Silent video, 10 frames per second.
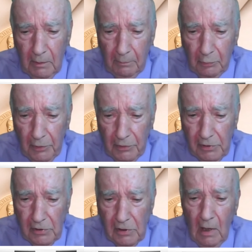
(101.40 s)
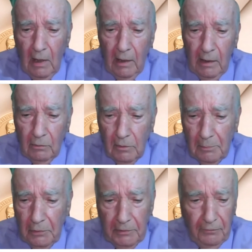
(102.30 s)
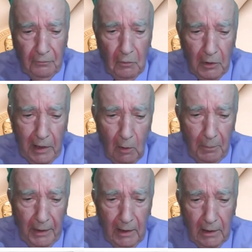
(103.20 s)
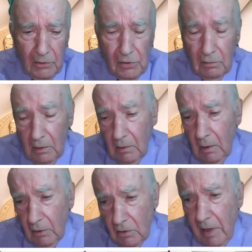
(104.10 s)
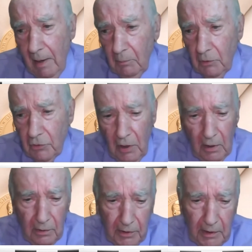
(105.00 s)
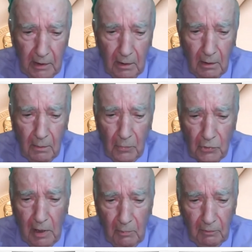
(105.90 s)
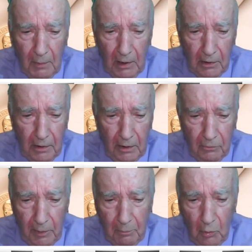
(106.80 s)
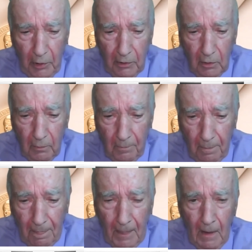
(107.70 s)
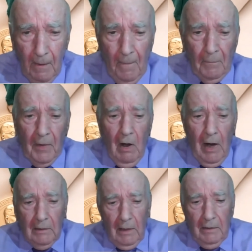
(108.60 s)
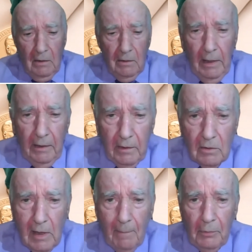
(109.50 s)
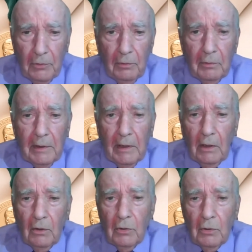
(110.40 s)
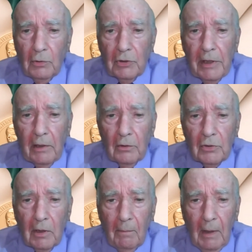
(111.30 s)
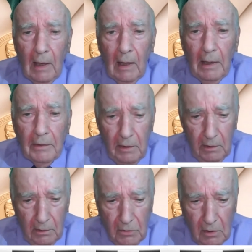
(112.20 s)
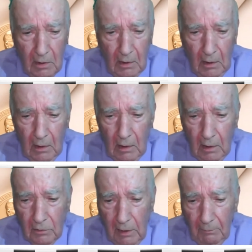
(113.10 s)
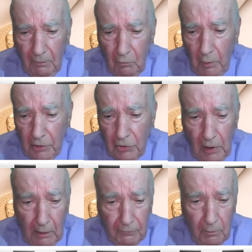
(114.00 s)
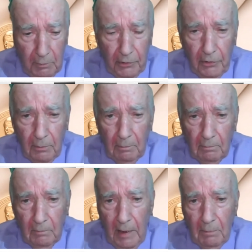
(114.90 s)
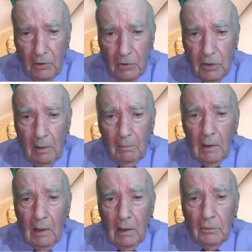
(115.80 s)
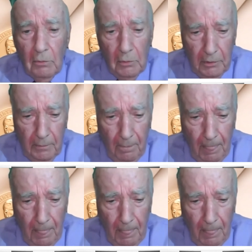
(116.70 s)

and princes in Ubud for helping us establish the Museum of Marketing 3.0. Now, I'd like to take this opportunity to share some ideas, some of which are familiar, and maybe some are newer.